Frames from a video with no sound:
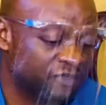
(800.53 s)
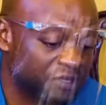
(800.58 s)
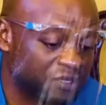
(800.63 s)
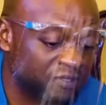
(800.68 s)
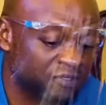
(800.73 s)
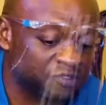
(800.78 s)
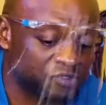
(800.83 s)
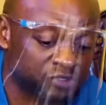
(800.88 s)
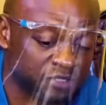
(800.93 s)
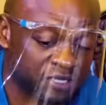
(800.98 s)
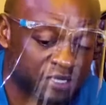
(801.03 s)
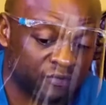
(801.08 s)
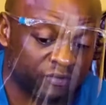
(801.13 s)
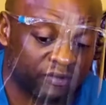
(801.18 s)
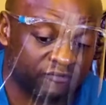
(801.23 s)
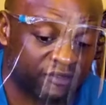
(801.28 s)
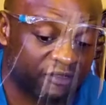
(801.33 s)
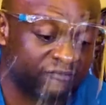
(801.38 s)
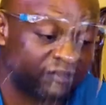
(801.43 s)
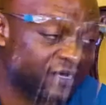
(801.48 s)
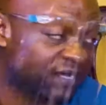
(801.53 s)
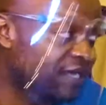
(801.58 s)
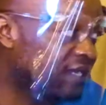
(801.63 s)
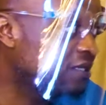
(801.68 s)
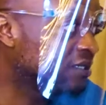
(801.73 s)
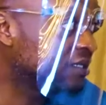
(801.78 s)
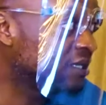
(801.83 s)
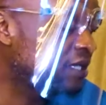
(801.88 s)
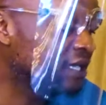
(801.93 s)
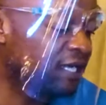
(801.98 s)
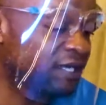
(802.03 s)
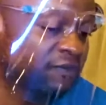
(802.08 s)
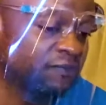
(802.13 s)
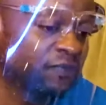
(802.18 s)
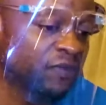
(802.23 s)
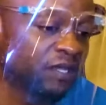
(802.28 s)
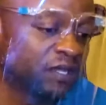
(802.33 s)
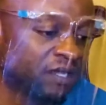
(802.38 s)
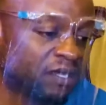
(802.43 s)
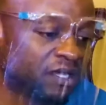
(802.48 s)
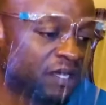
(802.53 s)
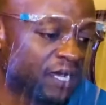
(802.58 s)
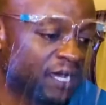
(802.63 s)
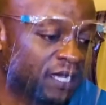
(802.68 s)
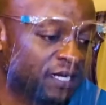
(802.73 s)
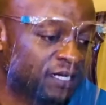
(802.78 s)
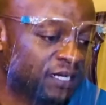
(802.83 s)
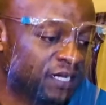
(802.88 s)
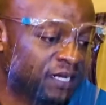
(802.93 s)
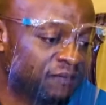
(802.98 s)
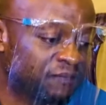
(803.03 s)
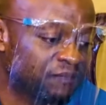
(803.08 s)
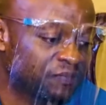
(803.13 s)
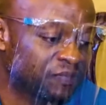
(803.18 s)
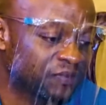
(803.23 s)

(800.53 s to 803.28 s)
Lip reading: industry that we've ever had.